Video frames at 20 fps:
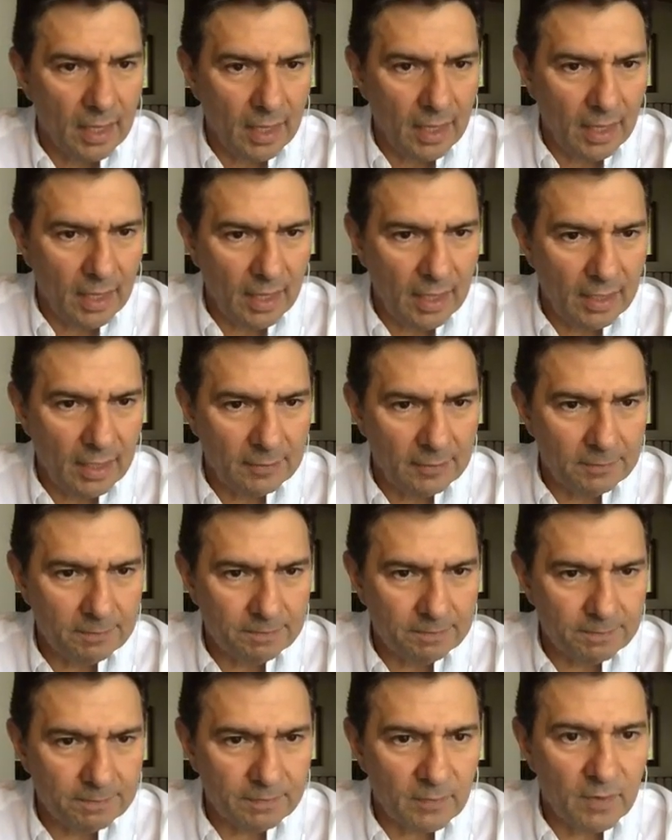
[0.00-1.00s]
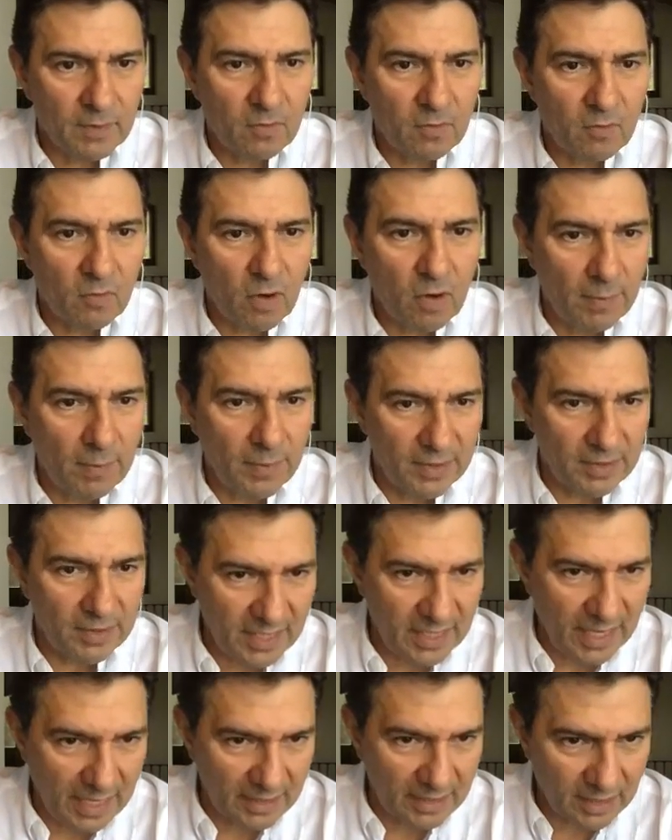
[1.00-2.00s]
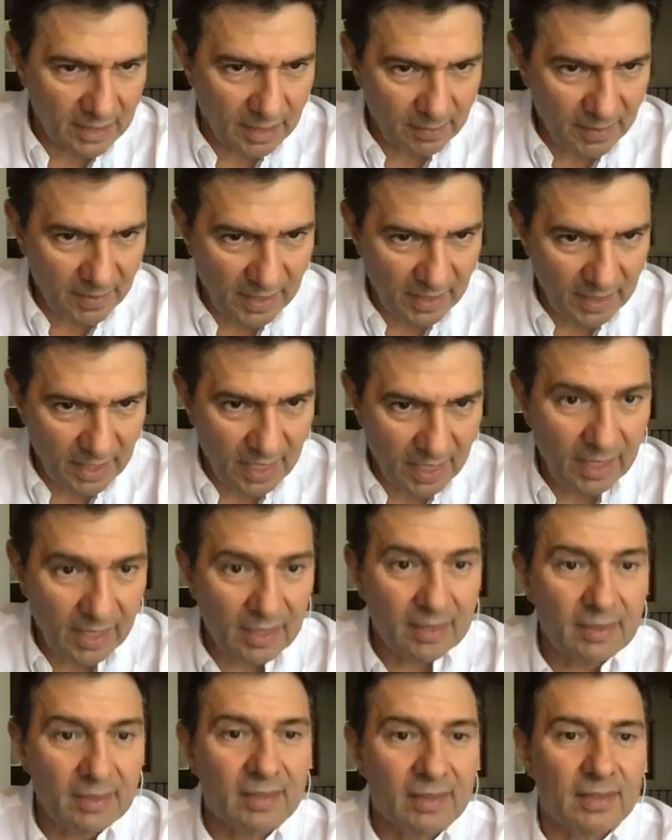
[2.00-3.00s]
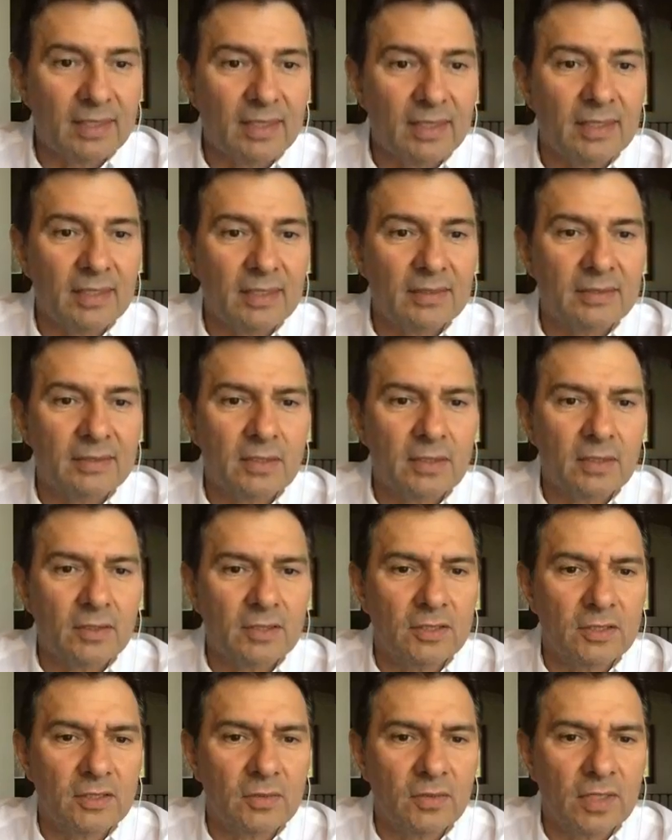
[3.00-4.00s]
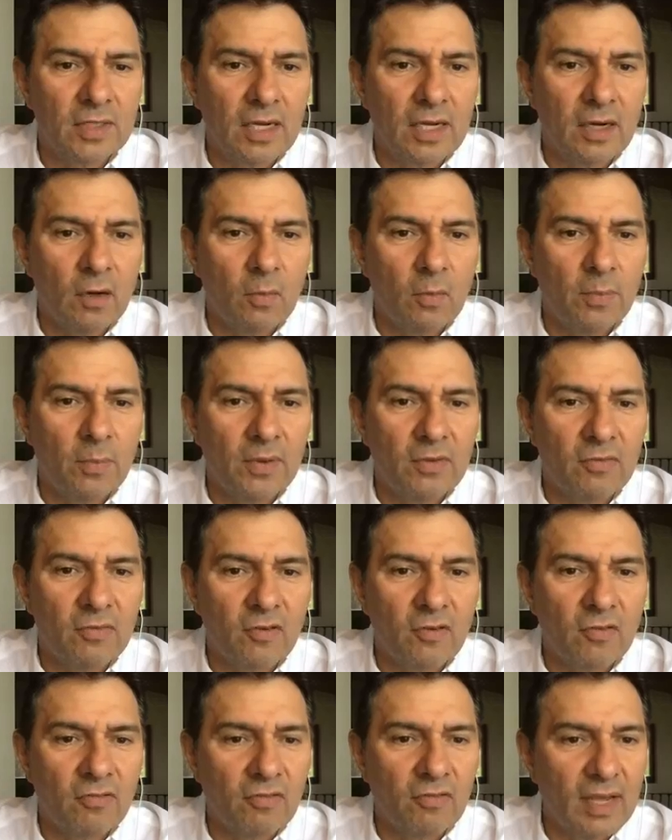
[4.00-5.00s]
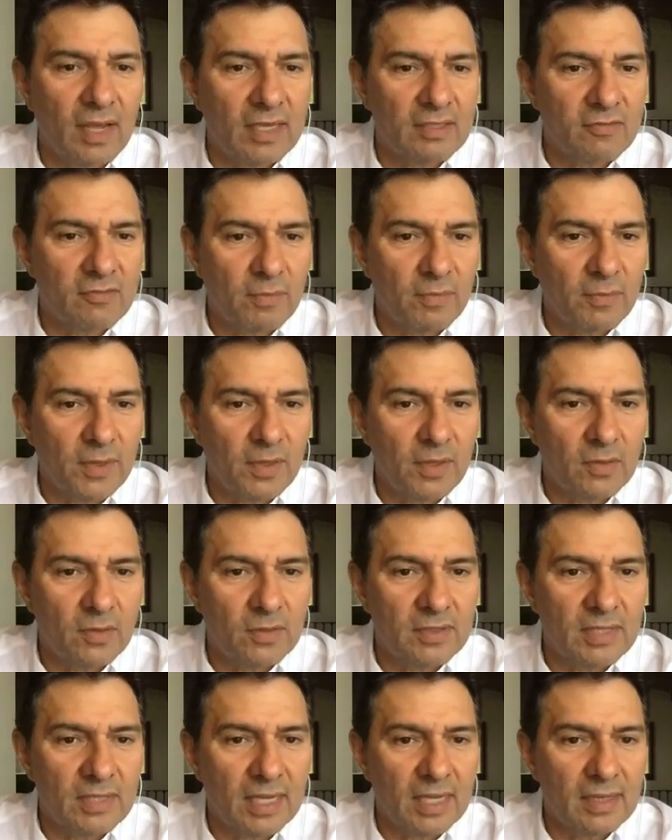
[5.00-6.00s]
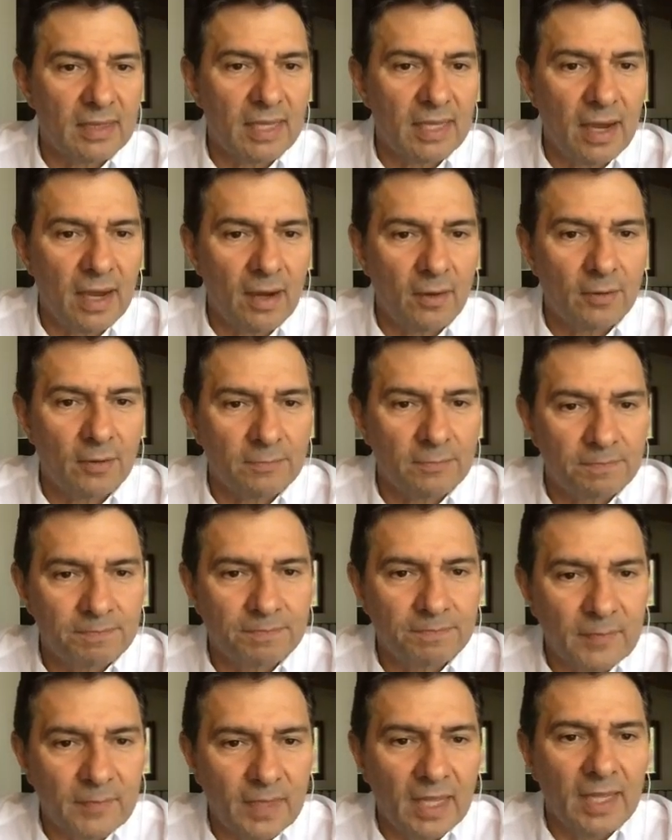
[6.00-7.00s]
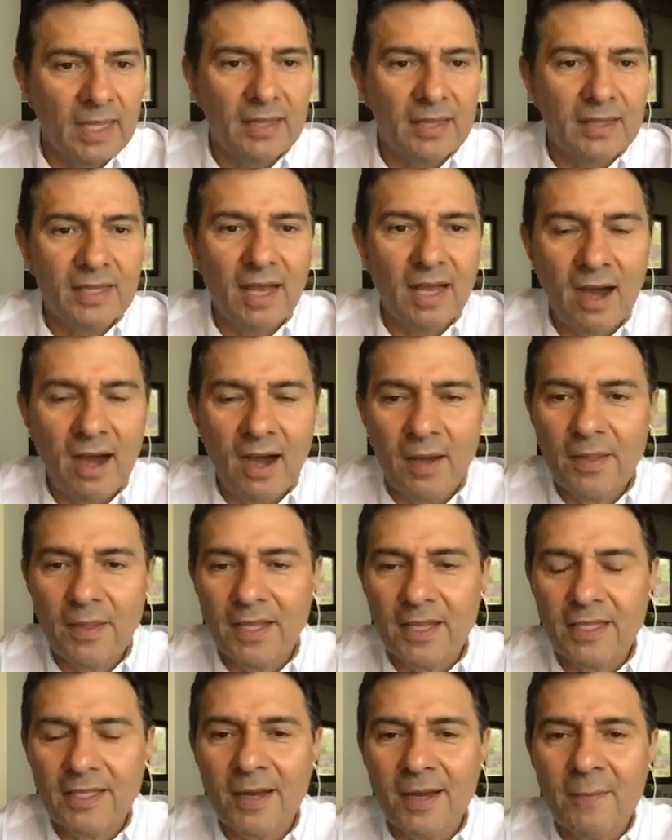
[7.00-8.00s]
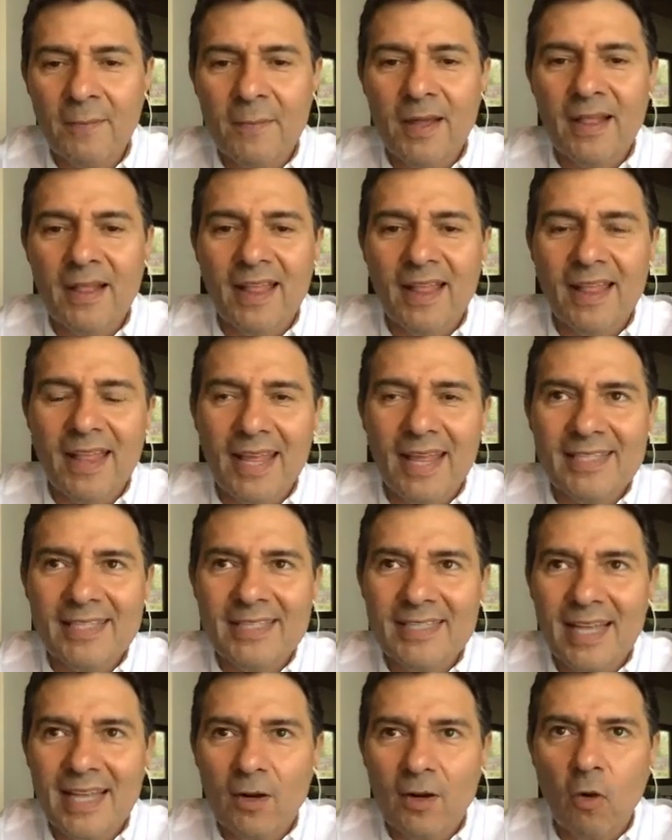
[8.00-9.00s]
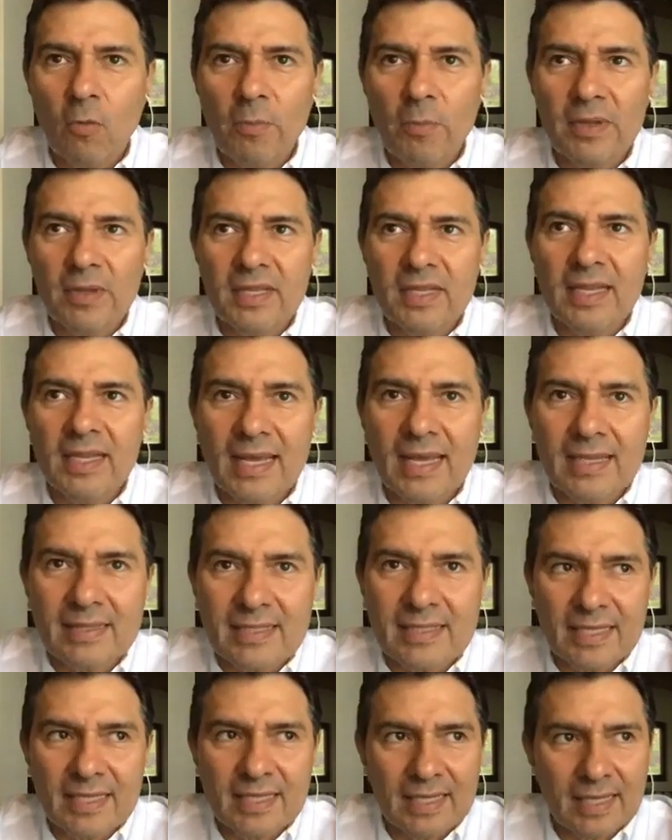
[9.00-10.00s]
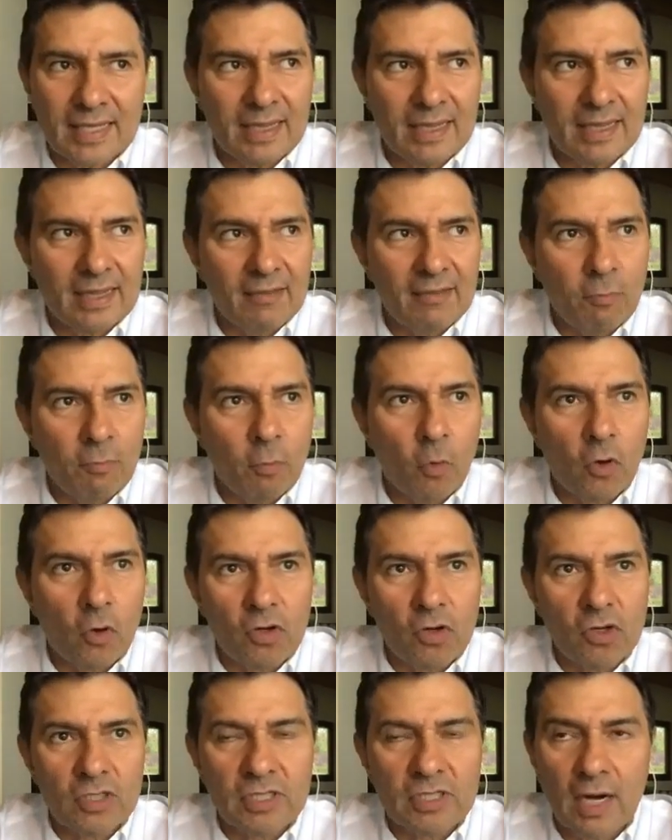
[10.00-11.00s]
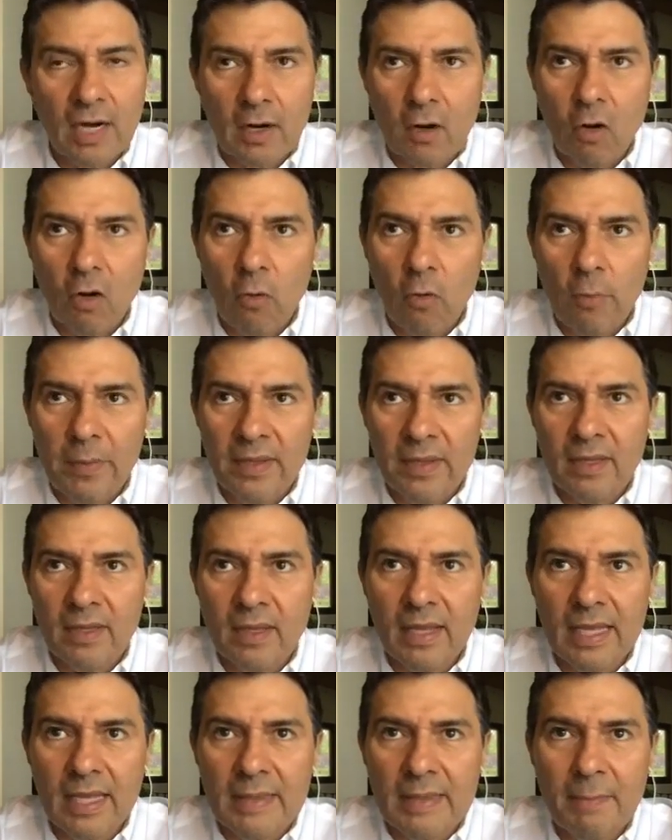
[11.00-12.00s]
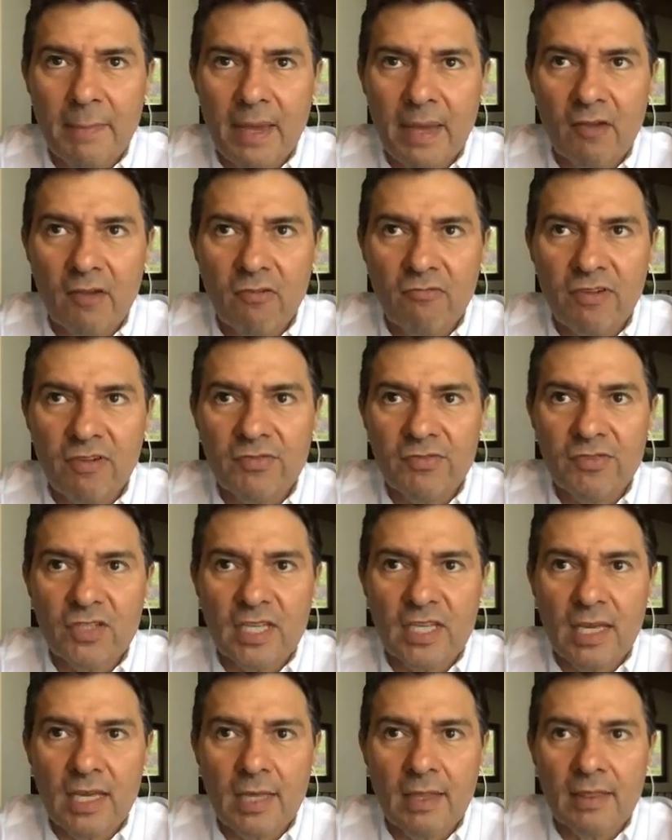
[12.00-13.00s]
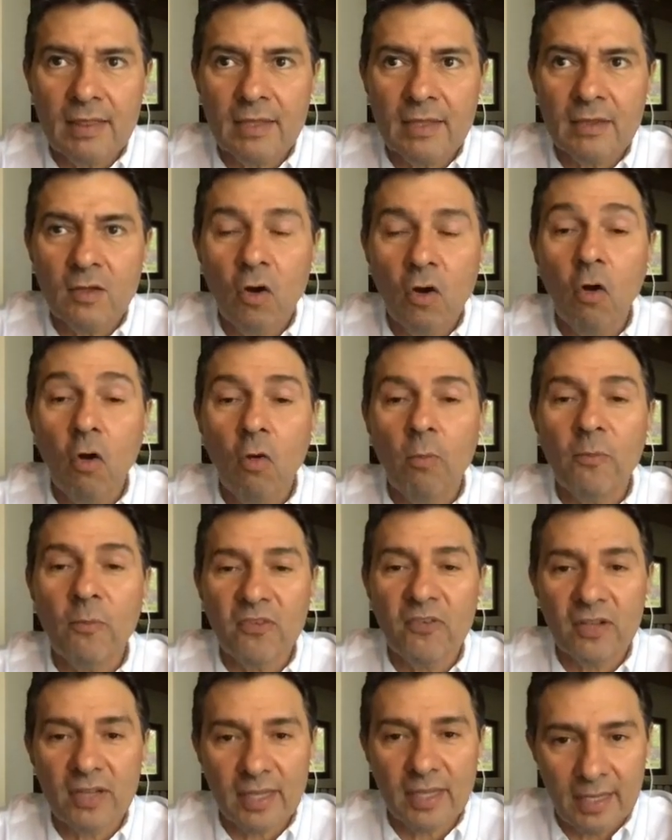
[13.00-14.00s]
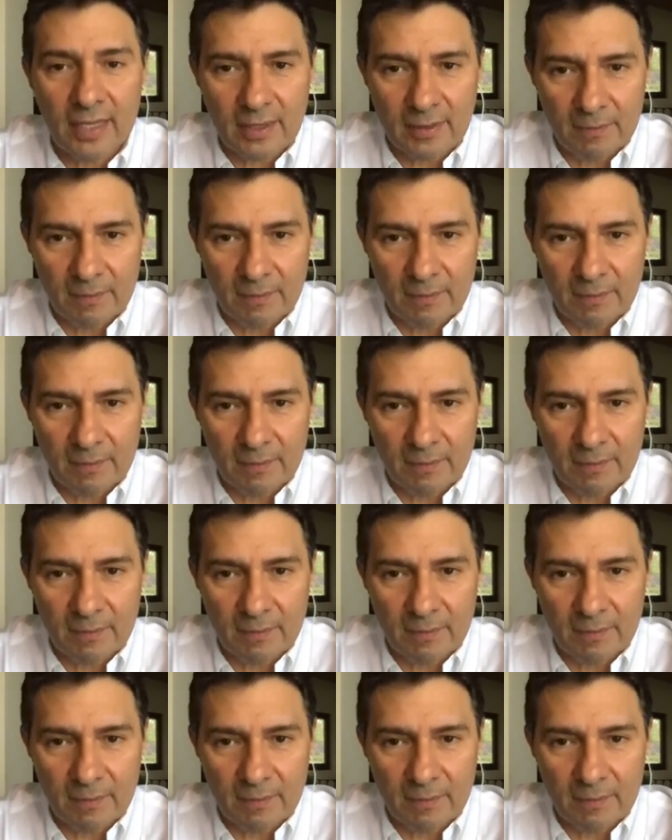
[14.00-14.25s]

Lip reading: Robert's asking me again, is Costa Rica open for flights from the USA now? No. It's not open yet. Borders are open in May 15th, and hopefully